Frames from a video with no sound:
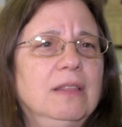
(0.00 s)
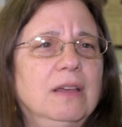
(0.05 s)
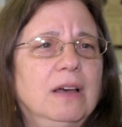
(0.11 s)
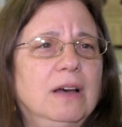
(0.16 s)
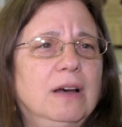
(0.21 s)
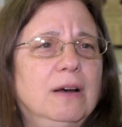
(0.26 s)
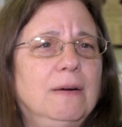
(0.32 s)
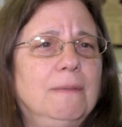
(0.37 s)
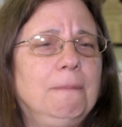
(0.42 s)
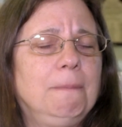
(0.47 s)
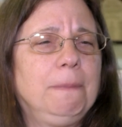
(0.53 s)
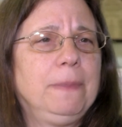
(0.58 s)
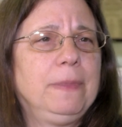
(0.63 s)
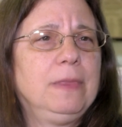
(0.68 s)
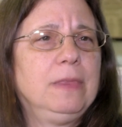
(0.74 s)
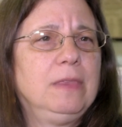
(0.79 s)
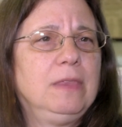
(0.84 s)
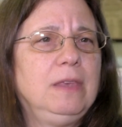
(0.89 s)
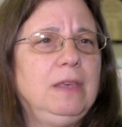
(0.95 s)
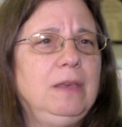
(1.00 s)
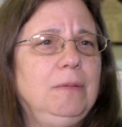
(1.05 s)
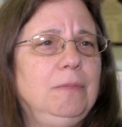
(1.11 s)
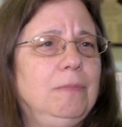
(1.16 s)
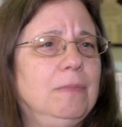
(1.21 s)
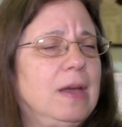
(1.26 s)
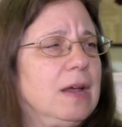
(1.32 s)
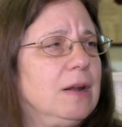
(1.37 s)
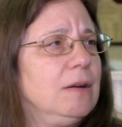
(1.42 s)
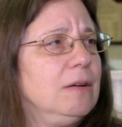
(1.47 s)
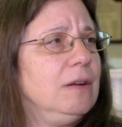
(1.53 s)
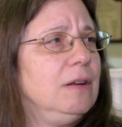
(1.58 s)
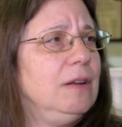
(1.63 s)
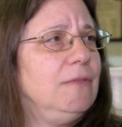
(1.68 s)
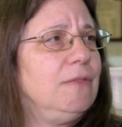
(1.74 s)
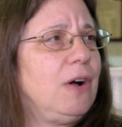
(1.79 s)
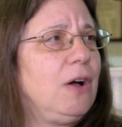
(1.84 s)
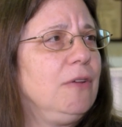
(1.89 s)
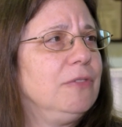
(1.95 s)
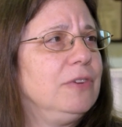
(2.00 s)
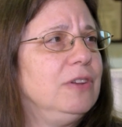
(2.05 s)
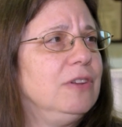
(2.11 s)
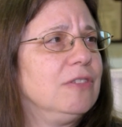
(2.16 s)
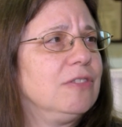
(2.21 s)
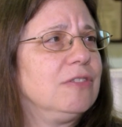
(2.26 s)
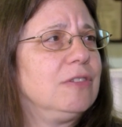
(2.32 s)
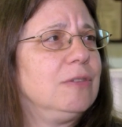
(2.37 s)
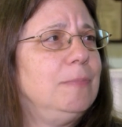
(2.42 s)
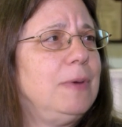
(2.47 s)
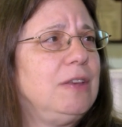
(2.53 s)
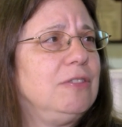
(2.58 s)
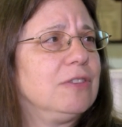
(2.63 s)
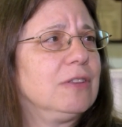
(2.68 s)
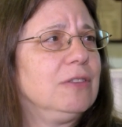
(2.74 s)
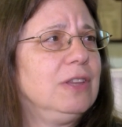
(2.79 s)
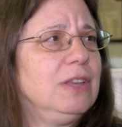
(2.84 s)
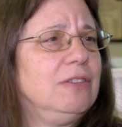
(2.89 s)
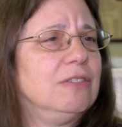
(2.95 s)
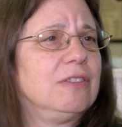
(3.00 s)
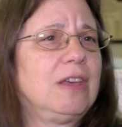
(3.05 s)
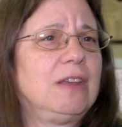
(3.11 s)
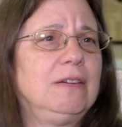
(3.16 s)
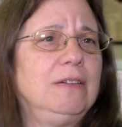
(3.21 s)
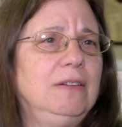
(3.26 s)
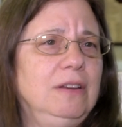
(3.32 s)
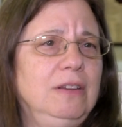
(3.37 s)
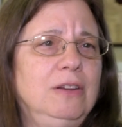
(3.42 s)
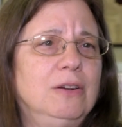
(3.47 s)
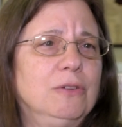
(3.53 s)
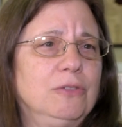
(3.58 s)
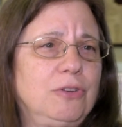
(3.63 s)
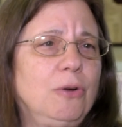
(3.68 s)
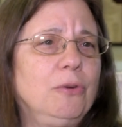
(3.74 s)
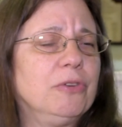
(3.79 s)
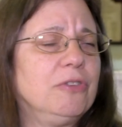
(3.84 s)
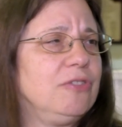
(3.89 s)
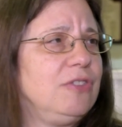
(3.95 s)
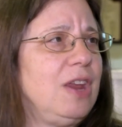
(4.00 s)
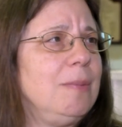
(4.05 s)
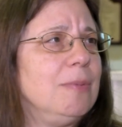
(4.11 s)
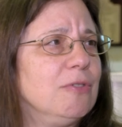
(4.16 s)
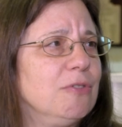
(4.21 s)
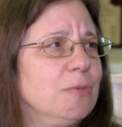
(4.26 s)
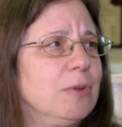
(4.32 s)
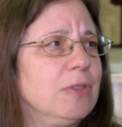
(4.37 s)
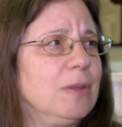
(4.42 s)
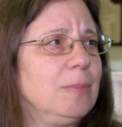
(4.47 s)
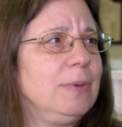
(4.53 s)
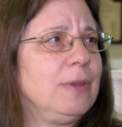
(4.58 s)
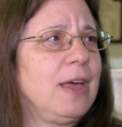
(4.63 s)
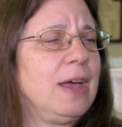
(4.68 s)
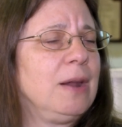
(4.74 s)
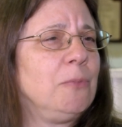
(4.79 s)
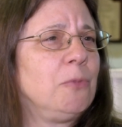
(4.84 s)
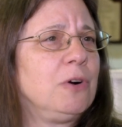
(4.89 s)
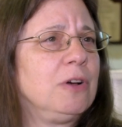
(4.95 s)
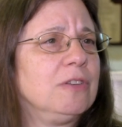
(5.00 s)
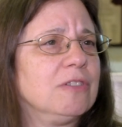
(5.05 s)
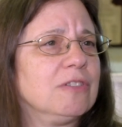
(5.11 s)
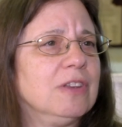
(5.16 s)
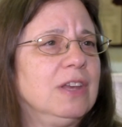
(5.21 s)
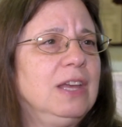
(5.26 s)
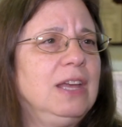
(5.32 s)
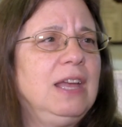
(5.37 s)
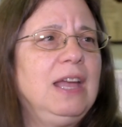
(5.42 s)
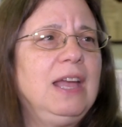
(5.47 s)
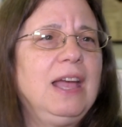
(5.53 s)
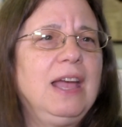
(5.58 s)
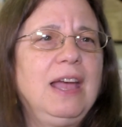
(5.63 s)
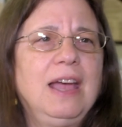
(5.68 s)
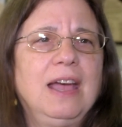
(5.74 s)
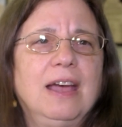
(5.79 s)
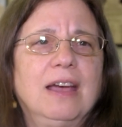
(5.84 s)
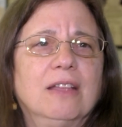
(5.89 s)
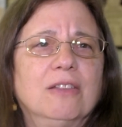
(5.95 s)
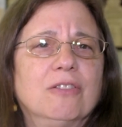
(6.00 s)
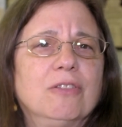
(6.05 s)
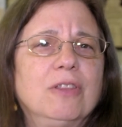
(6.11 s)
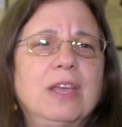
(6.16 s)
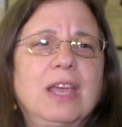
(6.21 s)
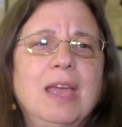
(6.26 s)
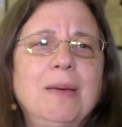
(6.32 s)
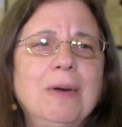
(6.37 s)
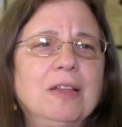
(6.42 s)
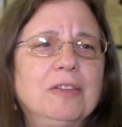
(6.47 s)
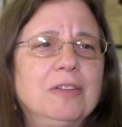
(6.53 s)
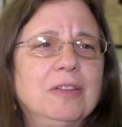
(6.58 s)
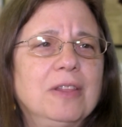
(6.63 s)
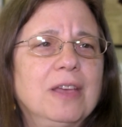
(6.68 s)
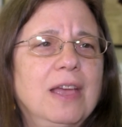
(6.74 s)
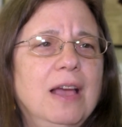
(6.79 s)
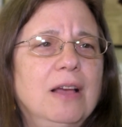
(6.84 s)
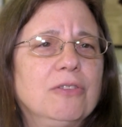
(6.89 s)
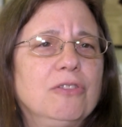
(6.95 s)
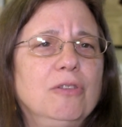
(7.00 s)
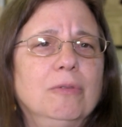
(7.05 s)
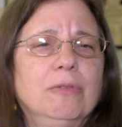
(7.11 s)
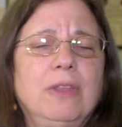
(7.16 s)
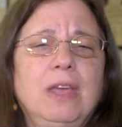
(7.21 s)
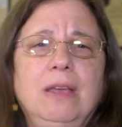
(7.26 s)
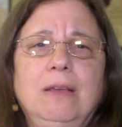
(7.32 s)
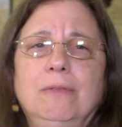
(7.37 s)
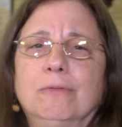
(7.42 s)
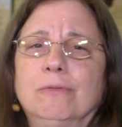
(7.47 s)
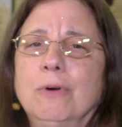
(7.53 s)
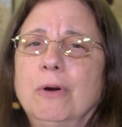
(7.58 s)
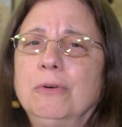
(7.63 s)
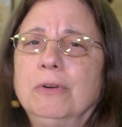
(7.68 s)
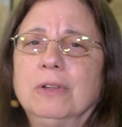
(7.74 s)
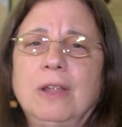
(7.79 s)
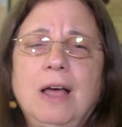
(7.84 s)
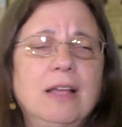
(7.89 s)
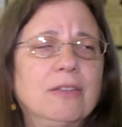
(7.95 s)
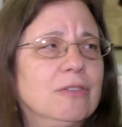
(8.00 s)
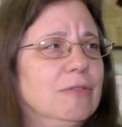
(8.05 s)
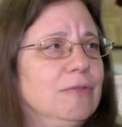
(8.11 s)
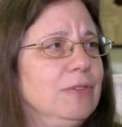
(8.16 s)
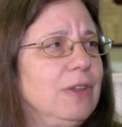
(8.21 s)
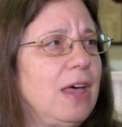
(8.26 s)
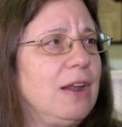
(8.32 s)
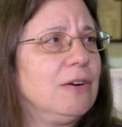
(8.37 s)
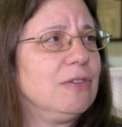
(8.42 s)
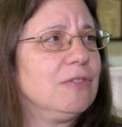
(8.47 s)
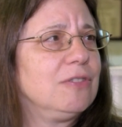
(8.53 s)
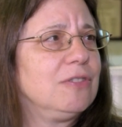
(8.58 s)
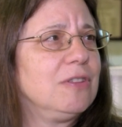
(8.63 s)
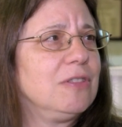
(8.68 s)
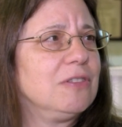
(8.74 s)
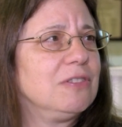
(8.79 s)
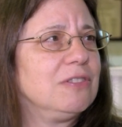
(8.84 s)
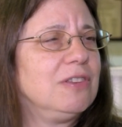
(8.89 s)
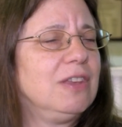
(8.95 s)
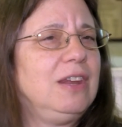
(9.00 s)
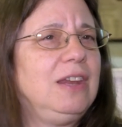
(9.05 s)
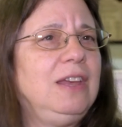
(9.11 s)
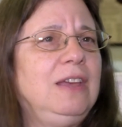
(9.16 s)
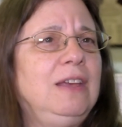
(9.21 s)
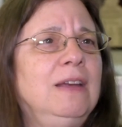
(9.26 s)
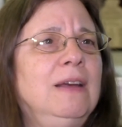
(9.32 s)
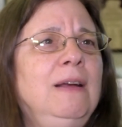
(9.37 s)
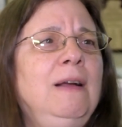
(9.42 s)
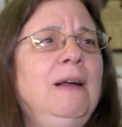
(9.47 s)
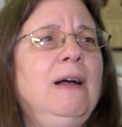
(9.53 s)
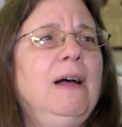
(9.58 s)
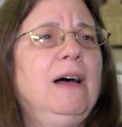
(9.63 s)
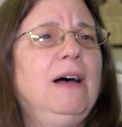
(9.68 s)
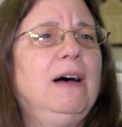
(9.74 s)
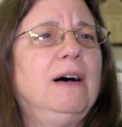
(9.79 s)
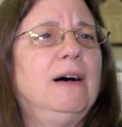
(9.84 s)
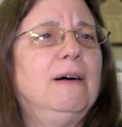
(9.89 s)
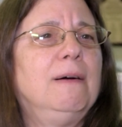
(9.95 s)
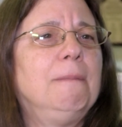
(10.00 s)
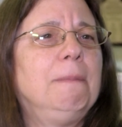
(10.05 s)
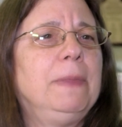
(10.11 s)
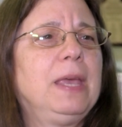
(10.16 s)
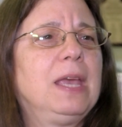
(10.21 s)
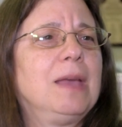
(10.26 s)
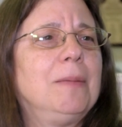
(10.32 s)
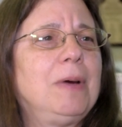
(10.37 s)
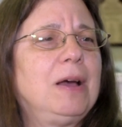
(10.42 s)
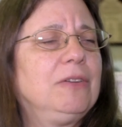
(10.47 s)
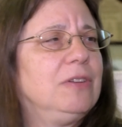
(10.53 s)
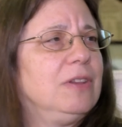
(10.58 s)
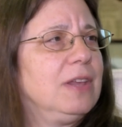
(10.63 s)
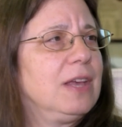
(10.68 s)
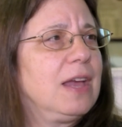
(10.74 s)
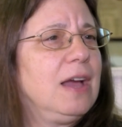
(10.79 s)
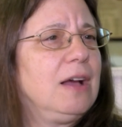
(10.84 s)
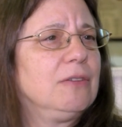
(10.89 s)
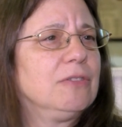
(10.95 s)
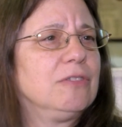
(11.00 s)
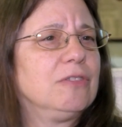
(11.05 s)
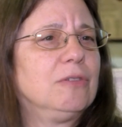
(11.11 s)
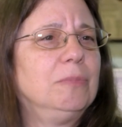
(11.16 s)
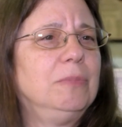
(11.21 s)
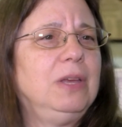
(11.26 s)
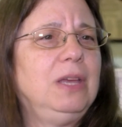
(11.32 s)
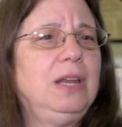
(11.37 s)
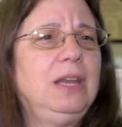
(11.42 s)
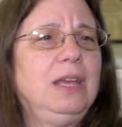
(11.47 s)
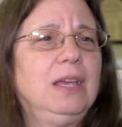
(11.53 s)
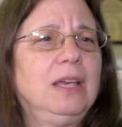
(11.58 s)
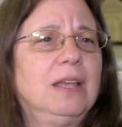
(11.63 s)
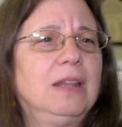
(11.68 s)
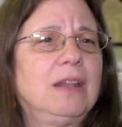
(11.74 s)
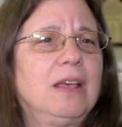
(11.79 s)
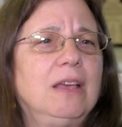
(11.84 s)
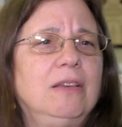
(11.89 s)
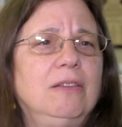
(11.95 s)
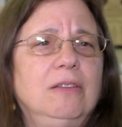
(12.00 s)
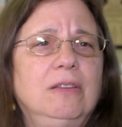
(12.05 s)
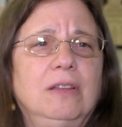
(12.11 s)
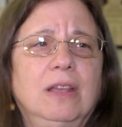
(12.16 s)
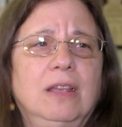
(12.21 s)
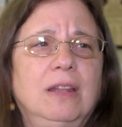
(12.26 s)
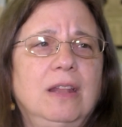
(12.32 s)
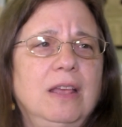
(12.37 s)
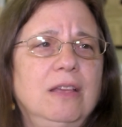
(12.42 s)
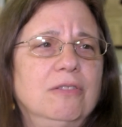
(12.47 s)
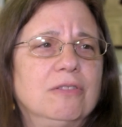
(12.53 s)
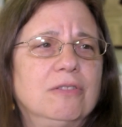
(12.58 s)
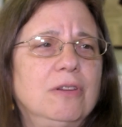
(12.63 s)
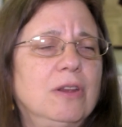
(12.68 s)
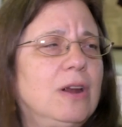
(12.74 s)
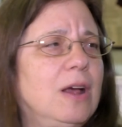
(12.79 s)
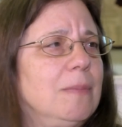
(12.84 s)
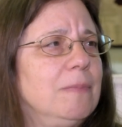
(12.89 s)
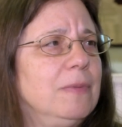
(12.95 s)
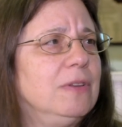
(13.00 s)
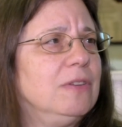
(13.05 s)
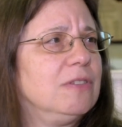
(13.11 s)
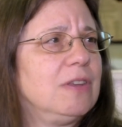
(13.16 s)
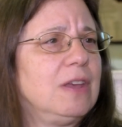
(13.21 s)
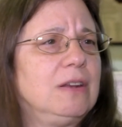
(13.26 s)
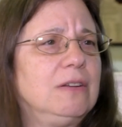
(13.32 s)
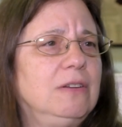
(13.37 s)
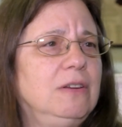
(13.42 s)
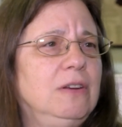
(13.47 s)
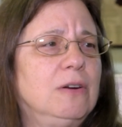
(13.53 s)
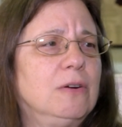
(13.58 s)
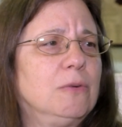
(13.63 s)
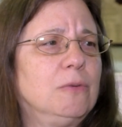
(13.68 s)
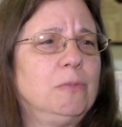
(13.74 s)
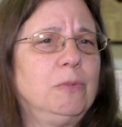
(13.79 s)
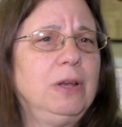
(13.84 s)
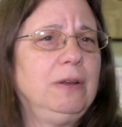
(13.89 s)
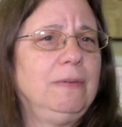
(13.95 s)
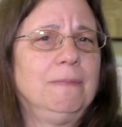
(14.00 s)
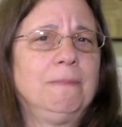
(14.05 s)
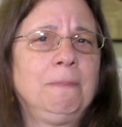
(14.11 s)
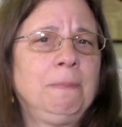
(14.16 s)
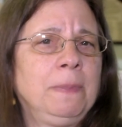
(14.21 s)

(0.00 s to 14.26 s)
man involved in this basically said, told his neighbors what the plan was. And so they came out to the council. They wrote lots of letters to the city. They came out to the council meeting, and they stood up and said, we